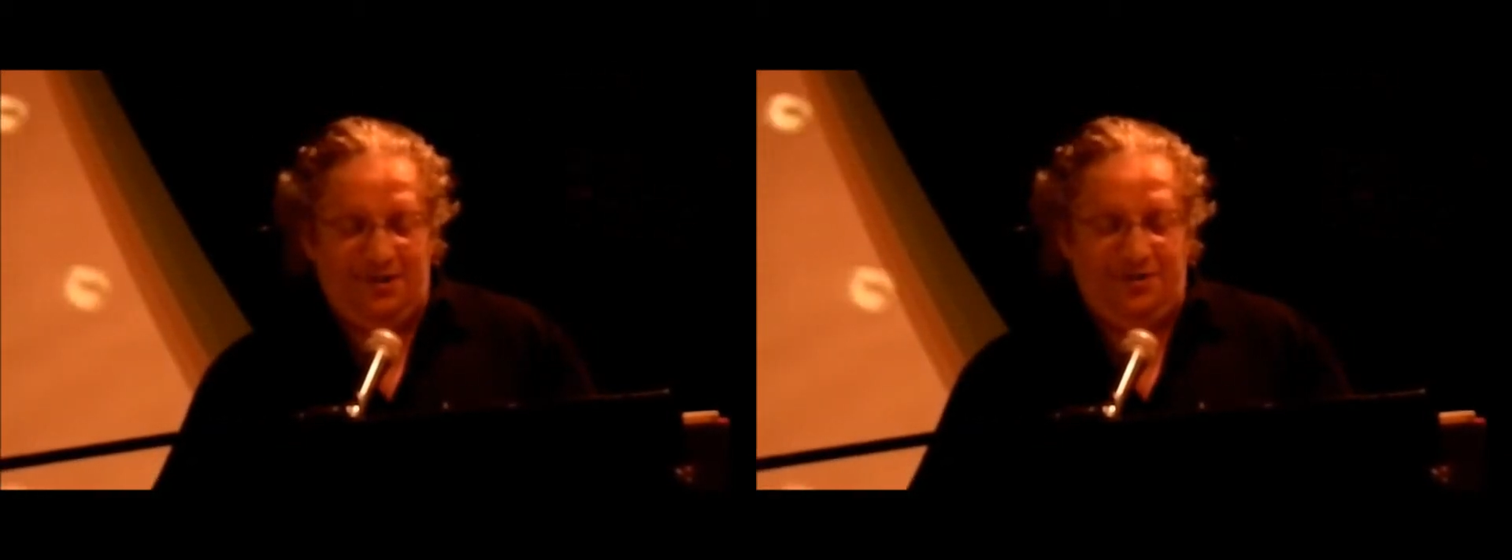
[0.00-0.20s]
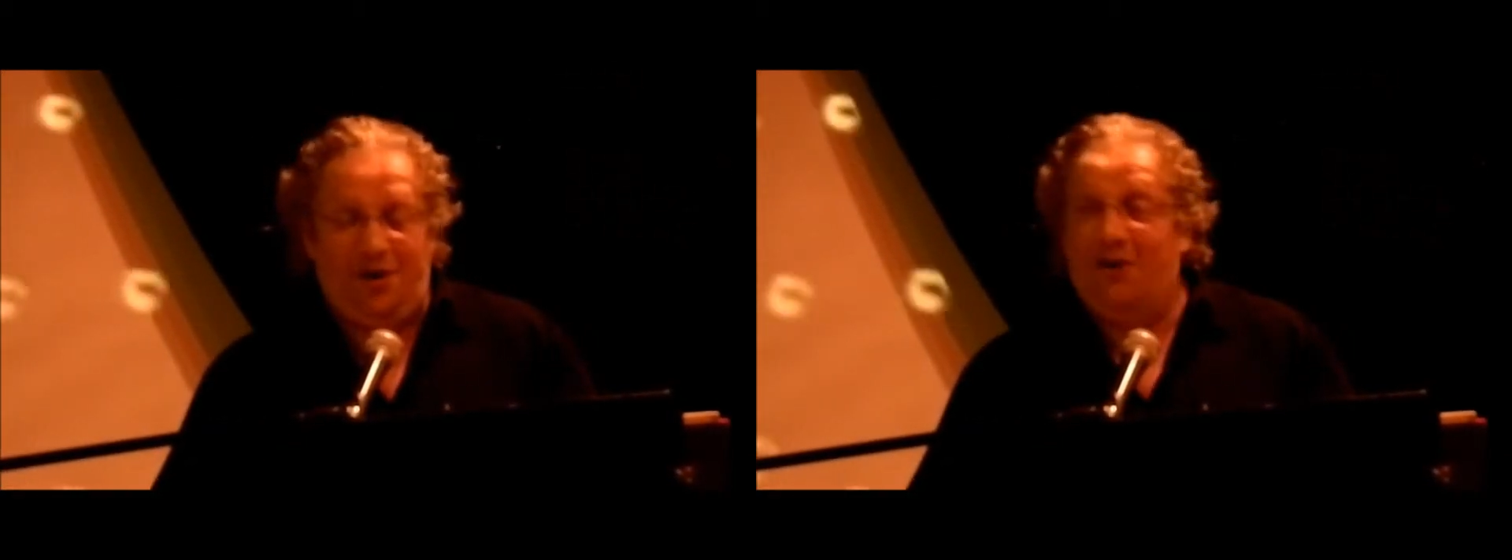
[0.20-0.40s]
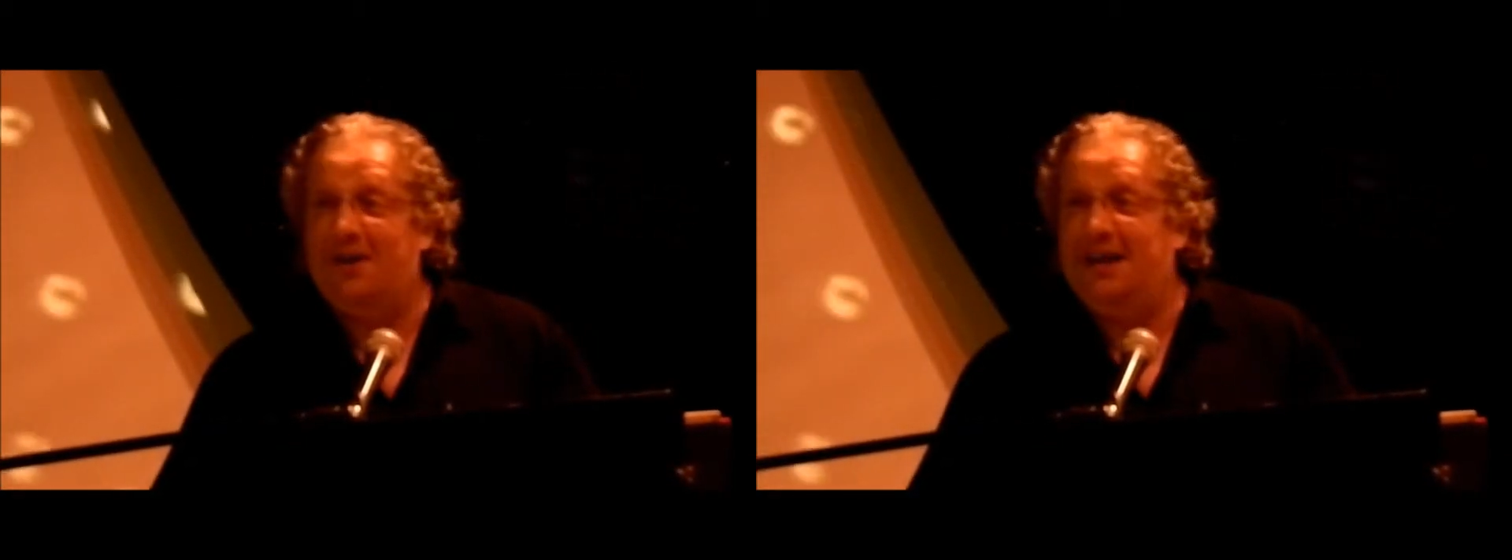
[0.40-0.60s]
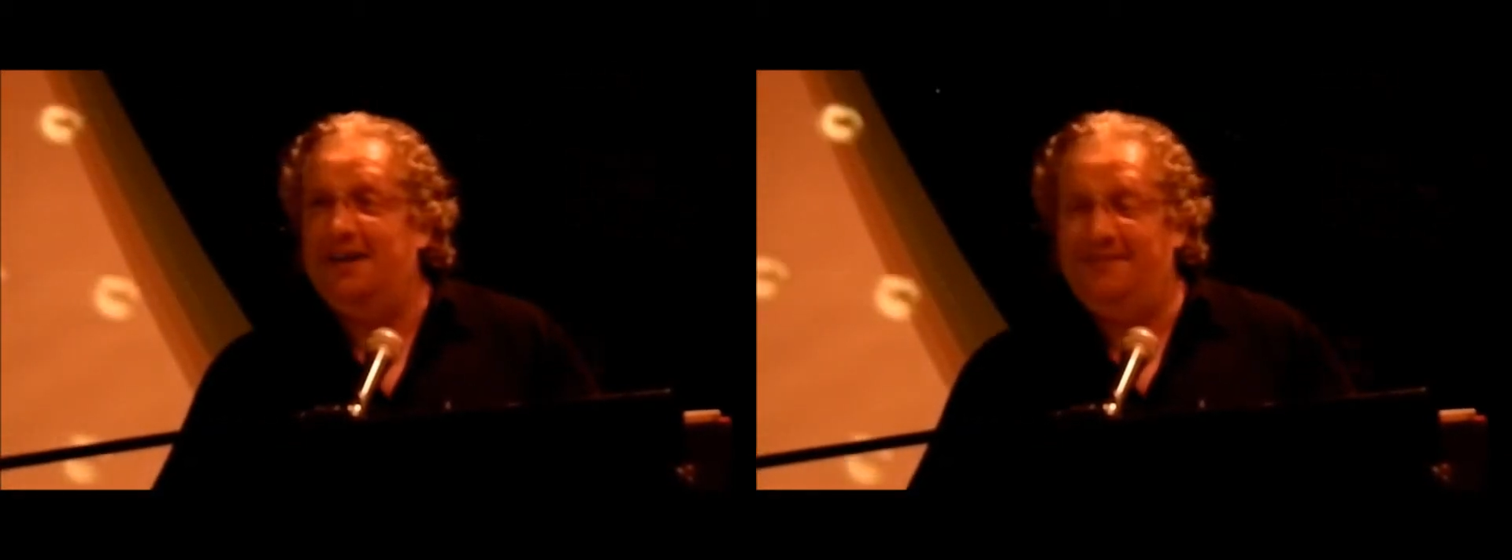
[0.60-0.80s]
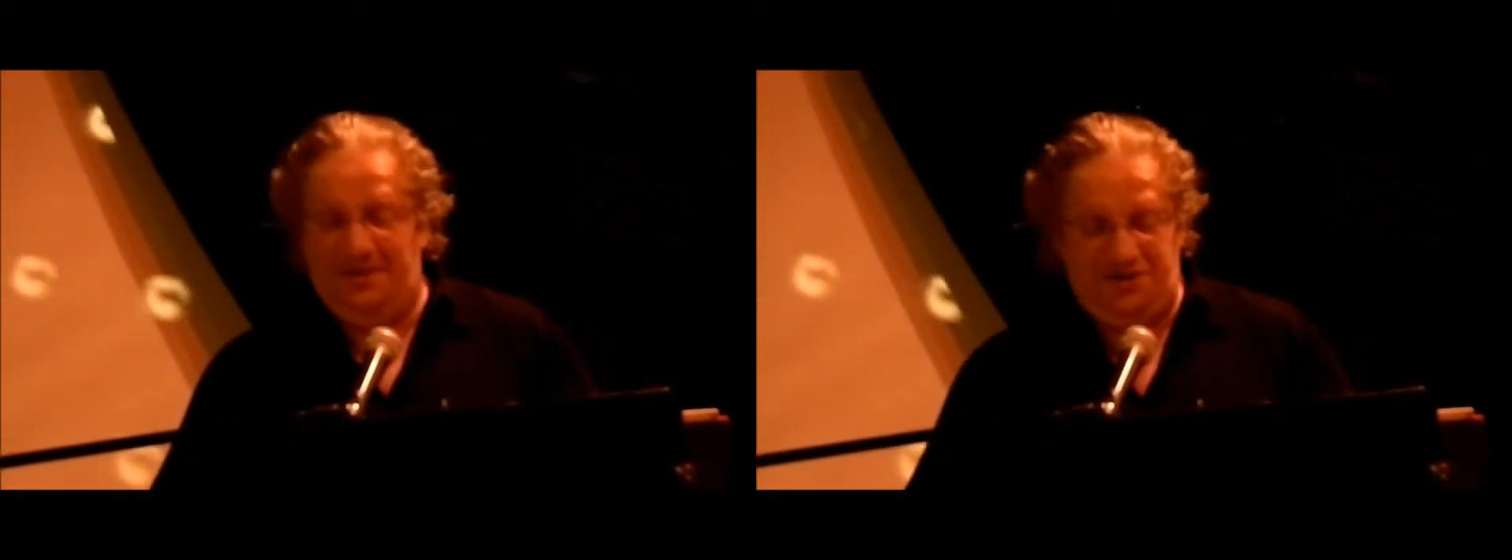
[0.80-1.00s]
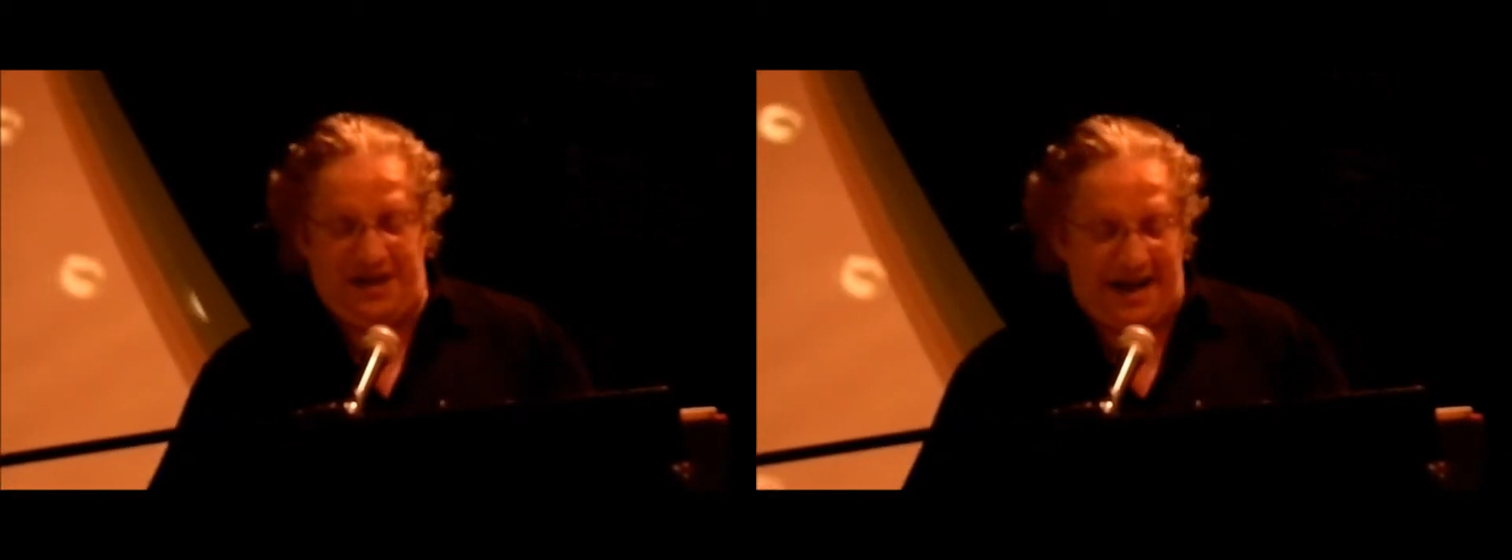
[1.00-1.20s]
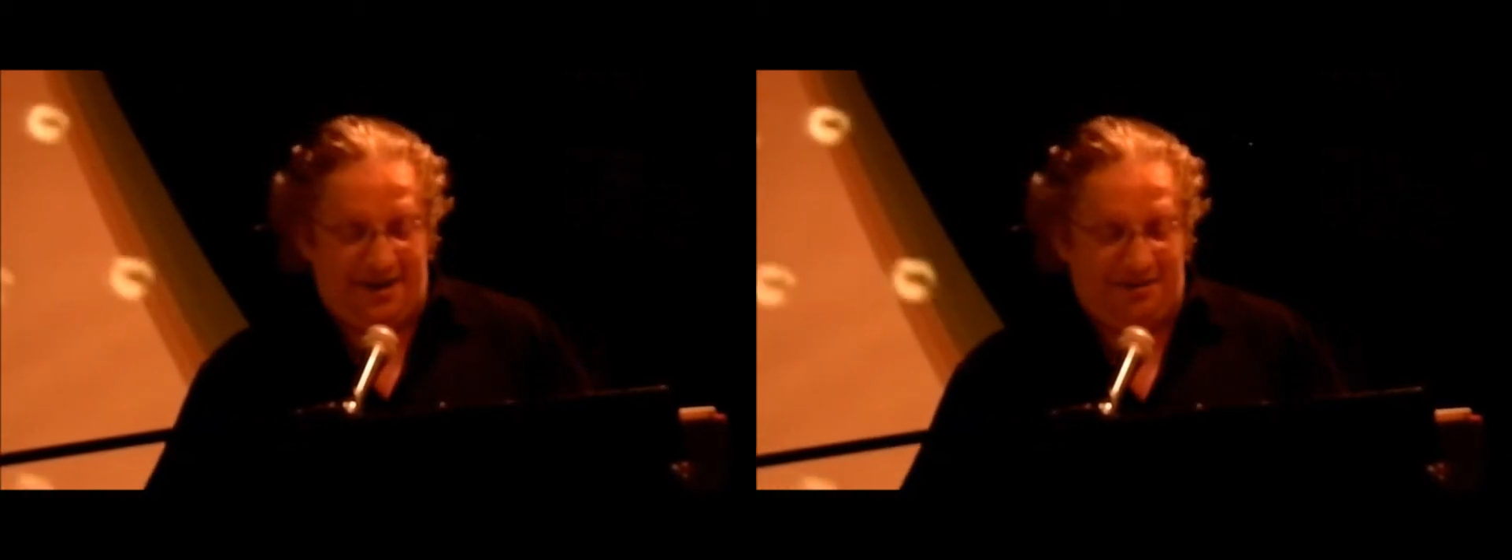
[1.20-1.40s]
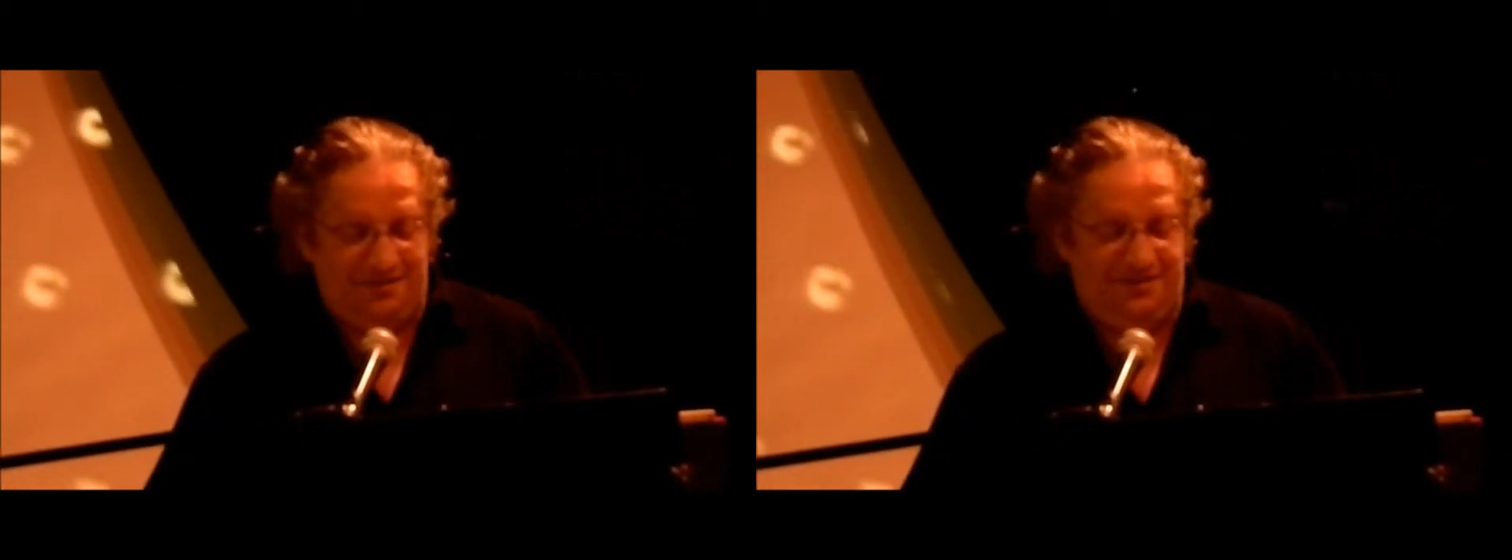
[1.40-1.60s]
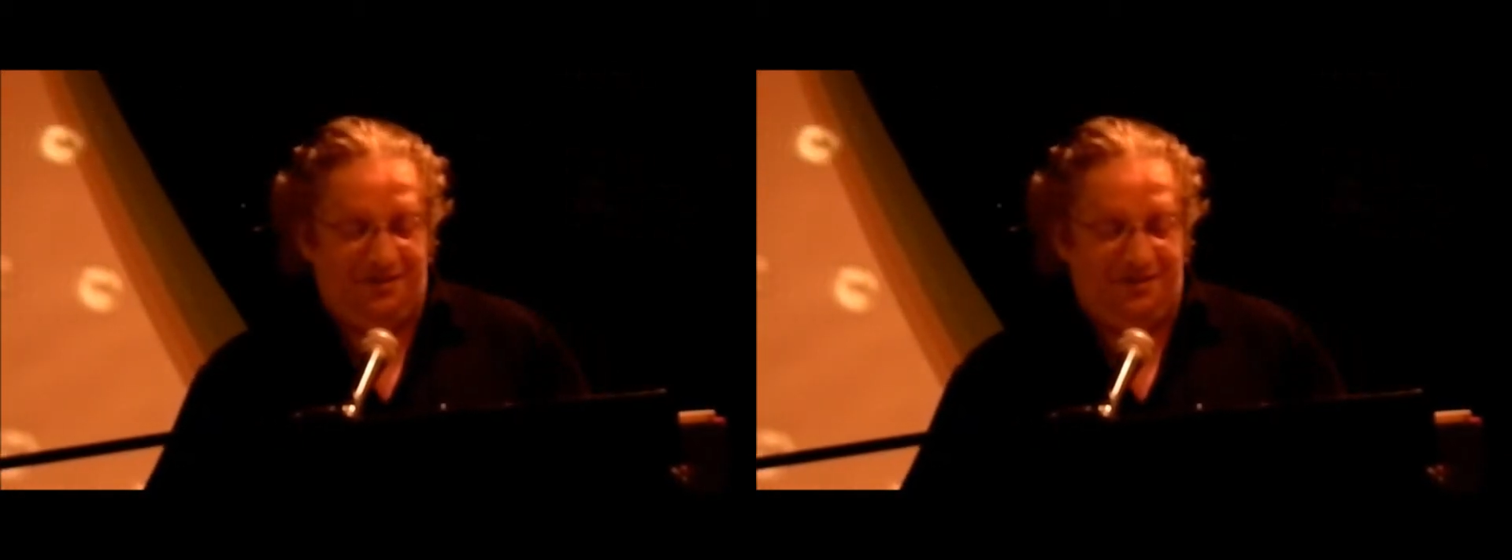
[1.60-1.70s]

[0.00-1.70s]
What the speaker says: Dark evening shadows,